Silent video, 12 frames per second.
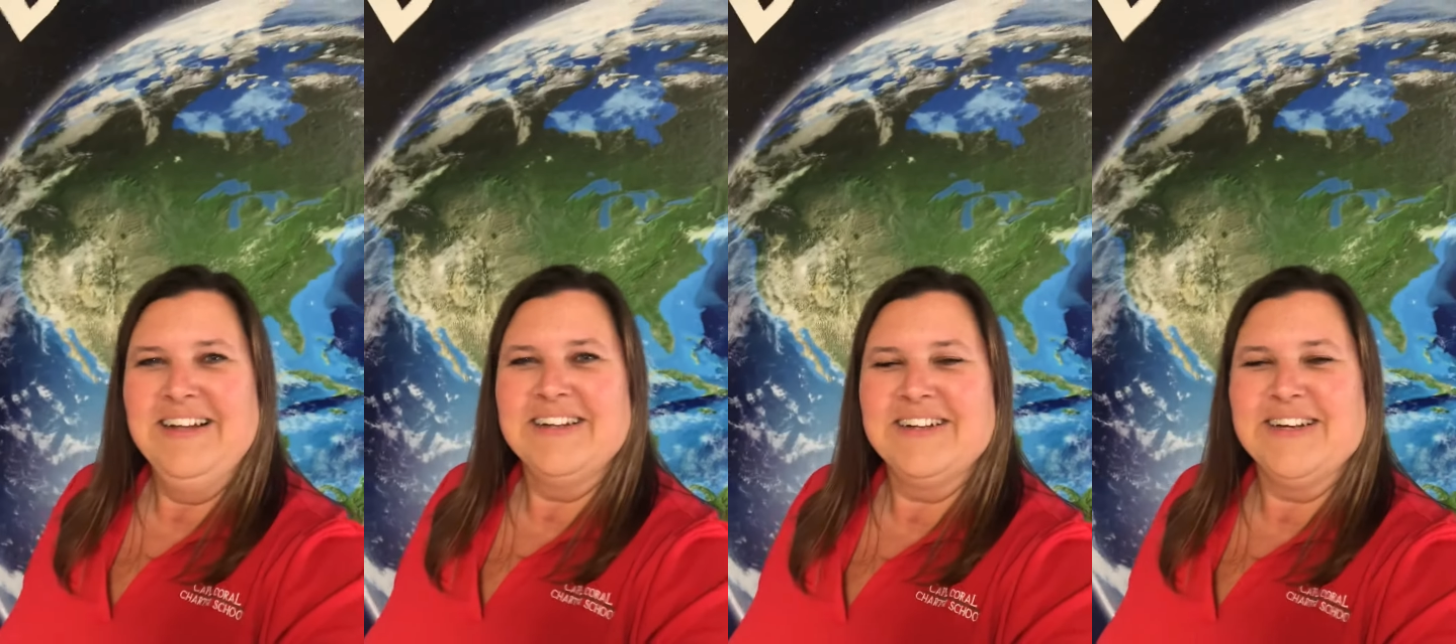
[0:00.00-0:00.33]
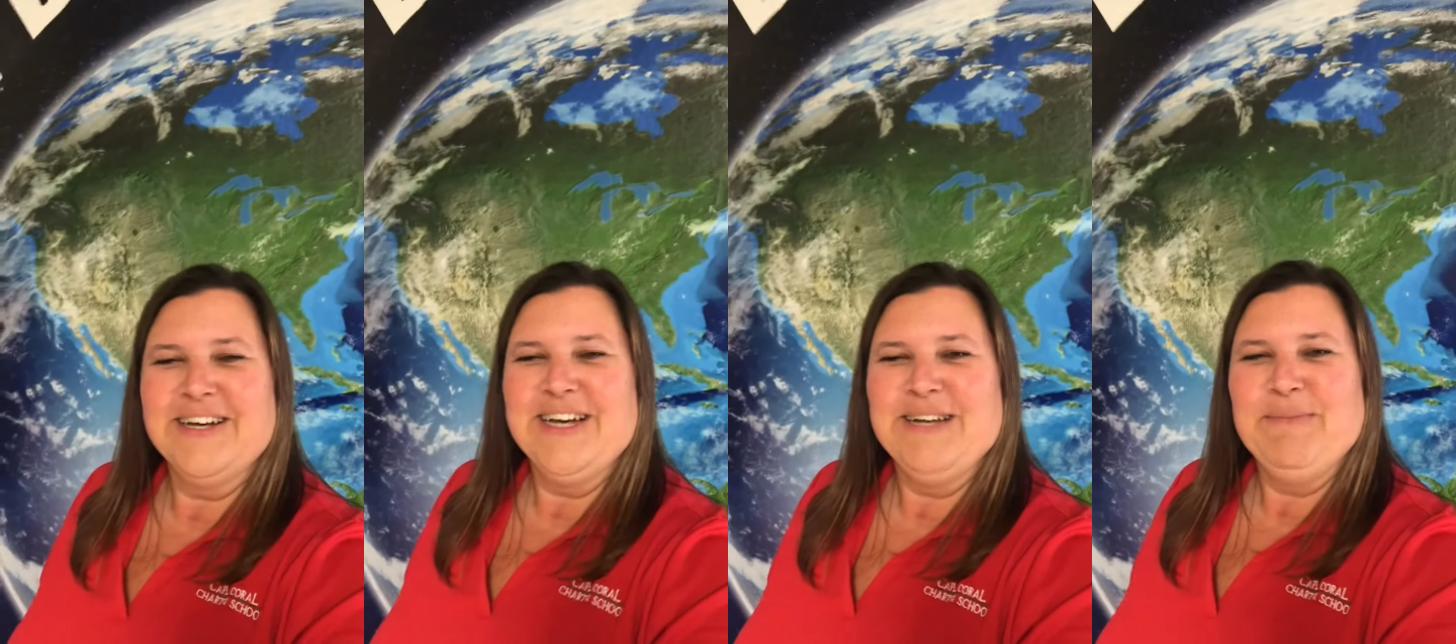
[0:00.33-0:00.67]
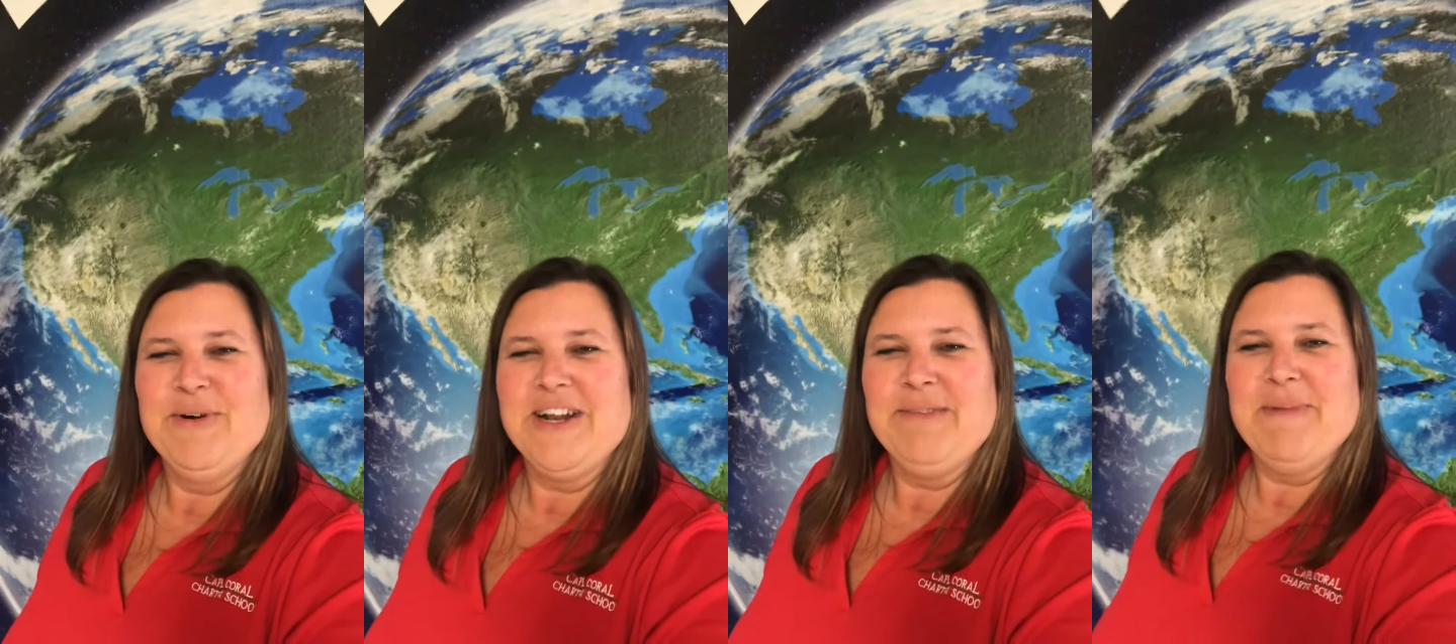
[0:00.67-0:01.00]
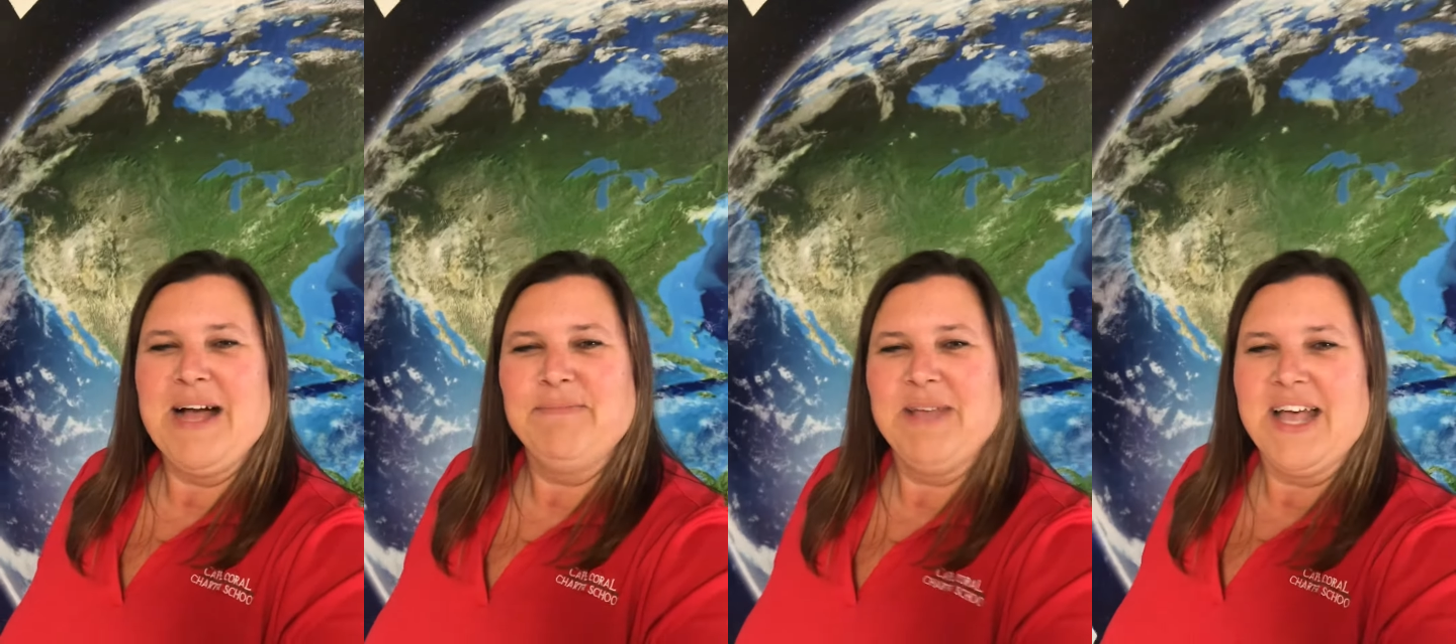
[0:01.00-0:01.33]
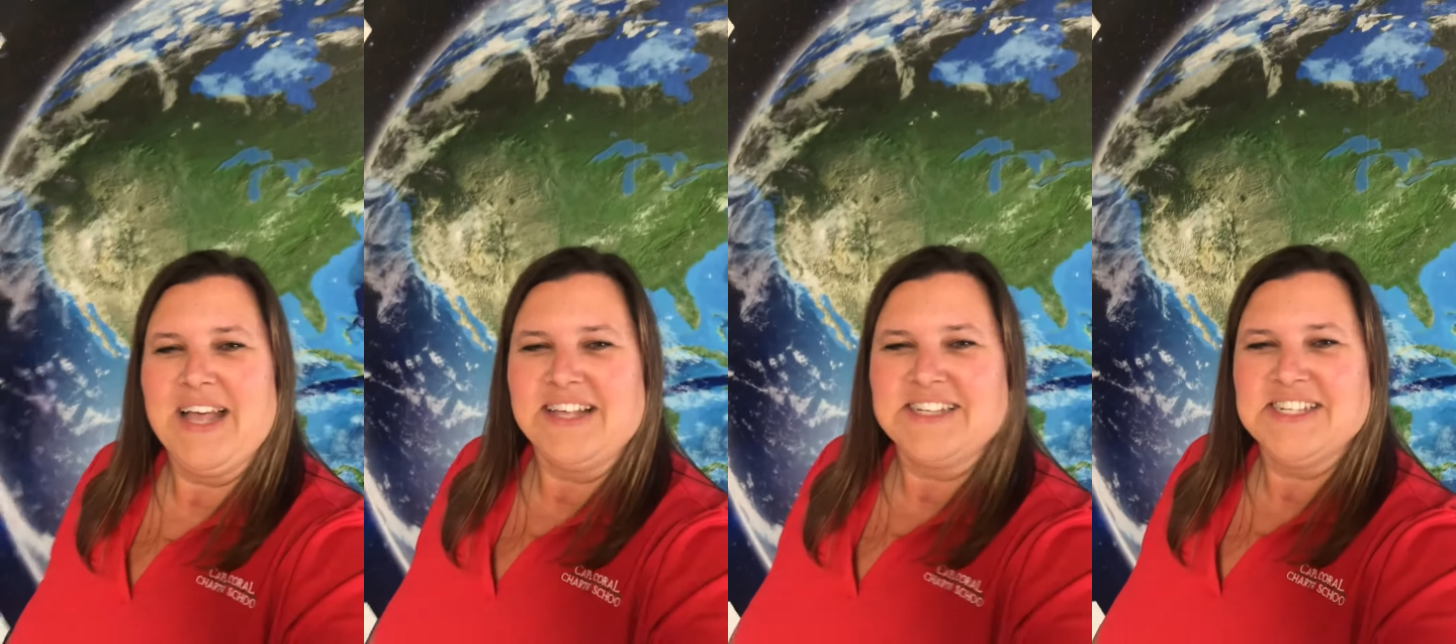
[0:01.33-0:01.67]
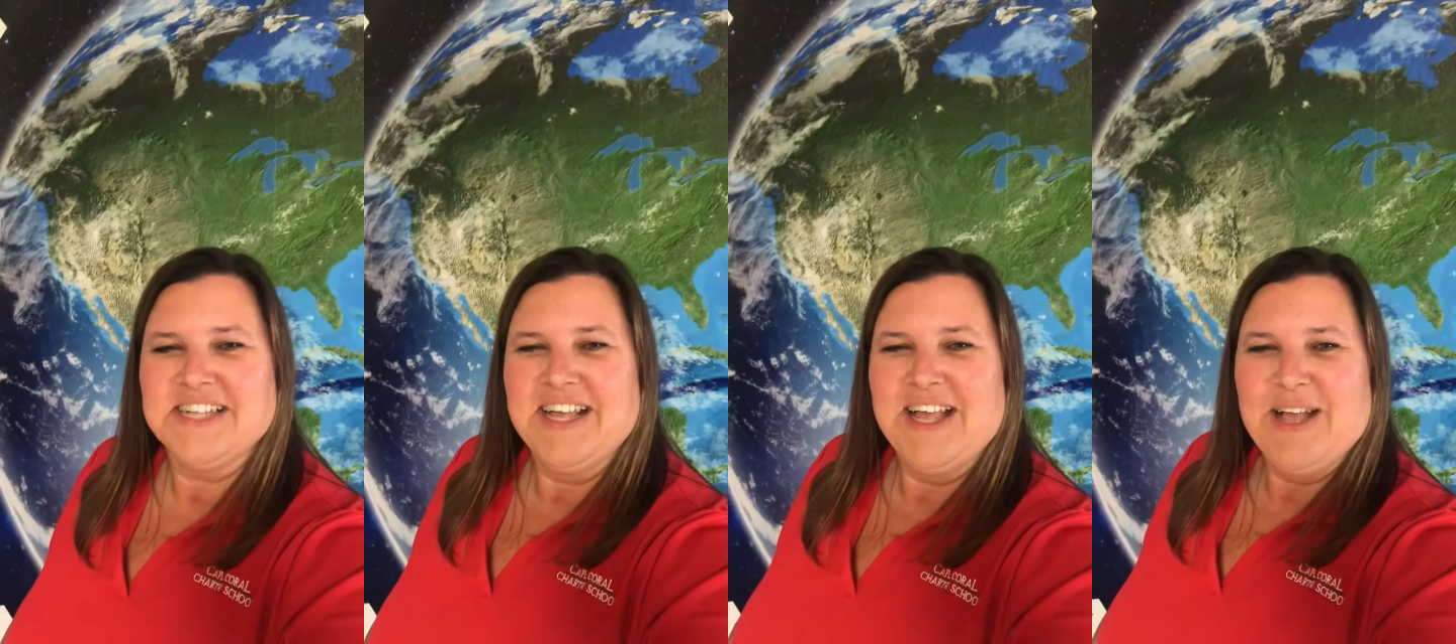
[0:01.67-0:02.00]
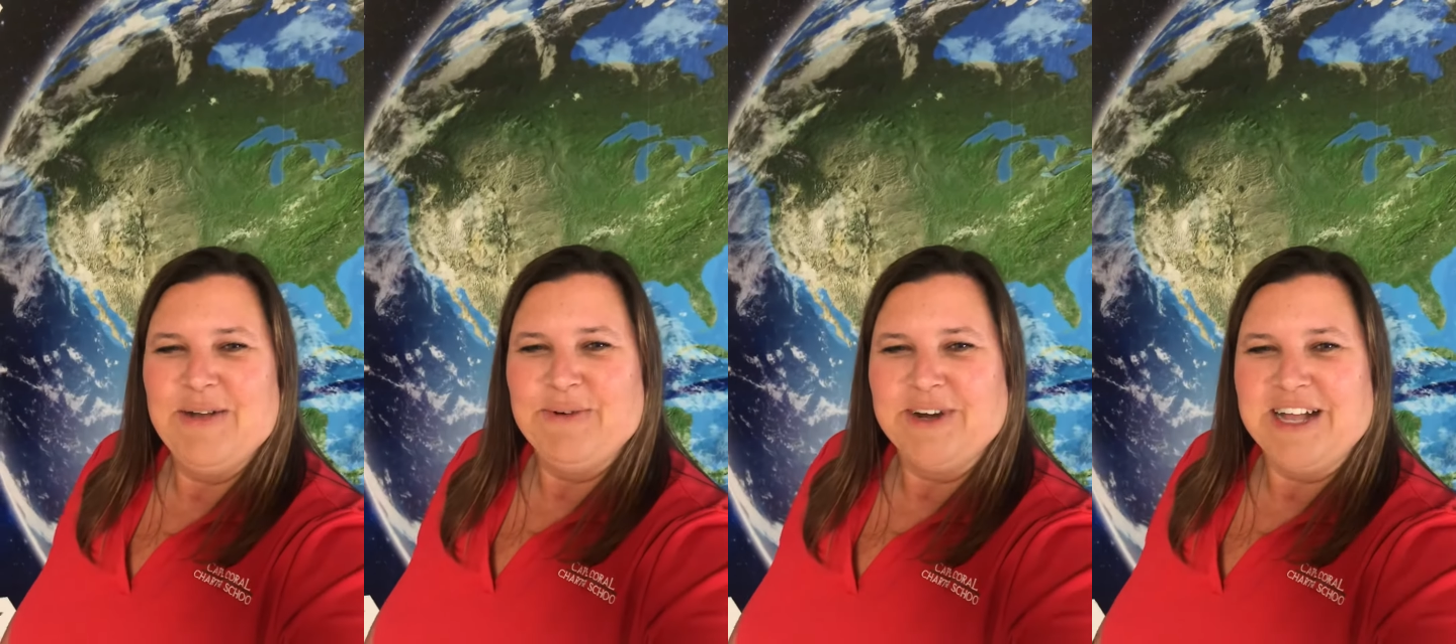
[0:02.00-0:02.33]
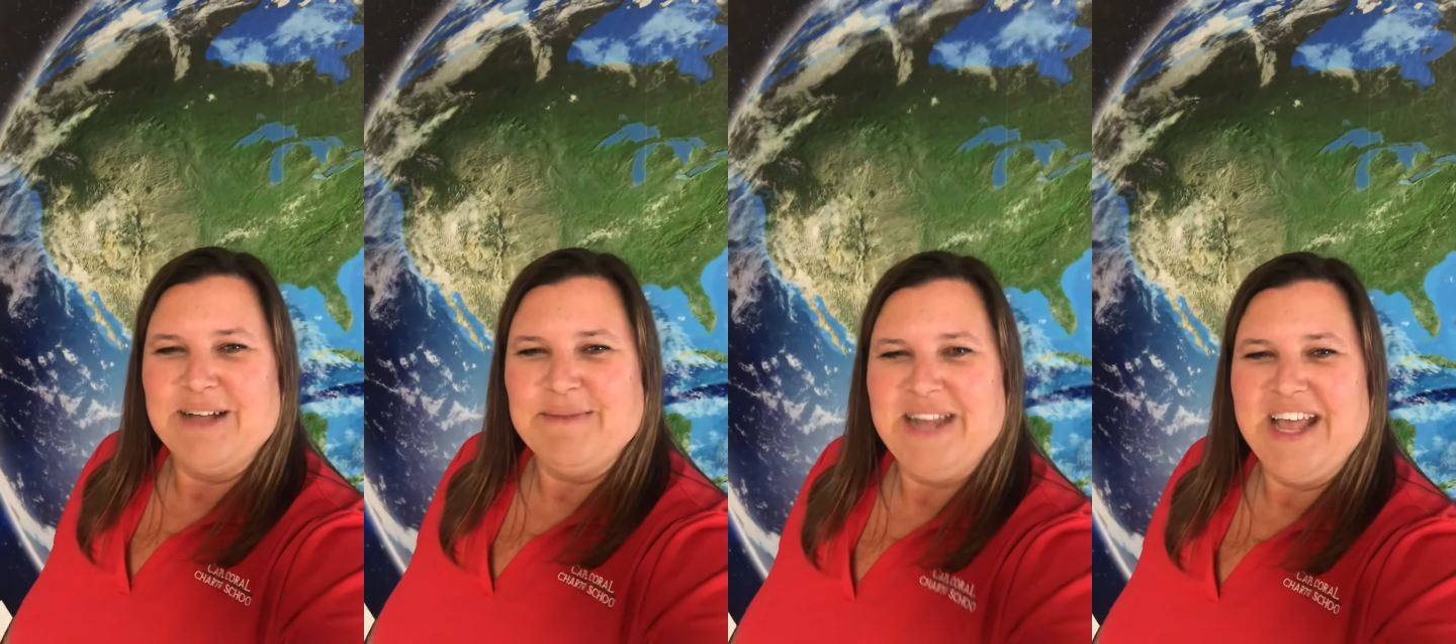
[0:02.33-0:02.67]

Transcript: Good morning, Bobcats. We're coming